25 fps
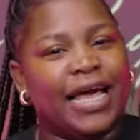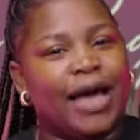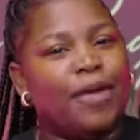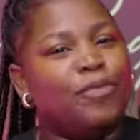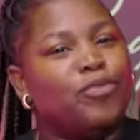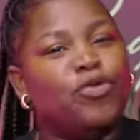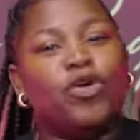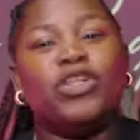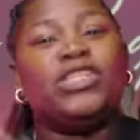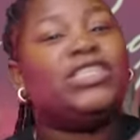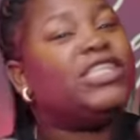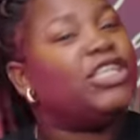
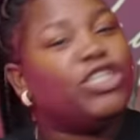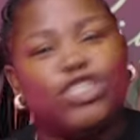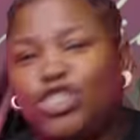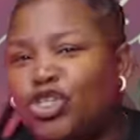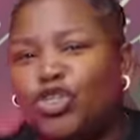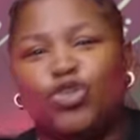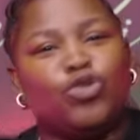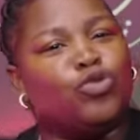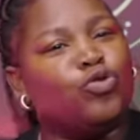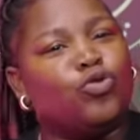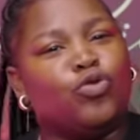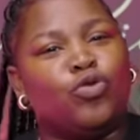I'm not
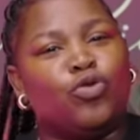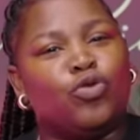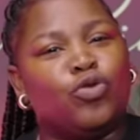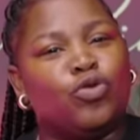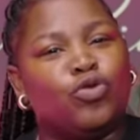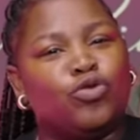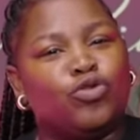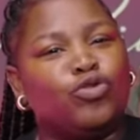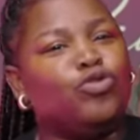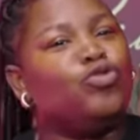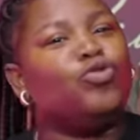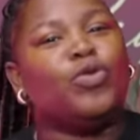teaching you
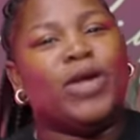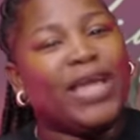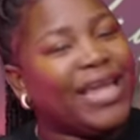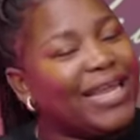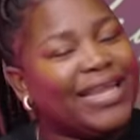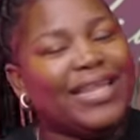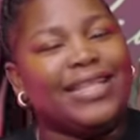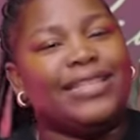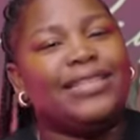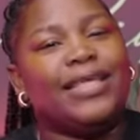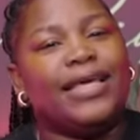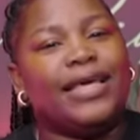to do
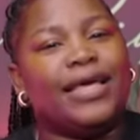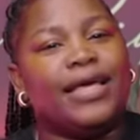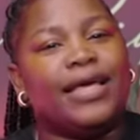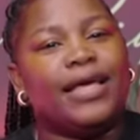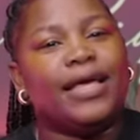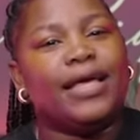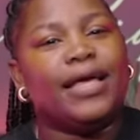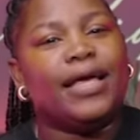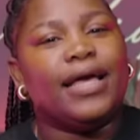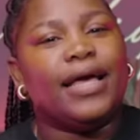anything.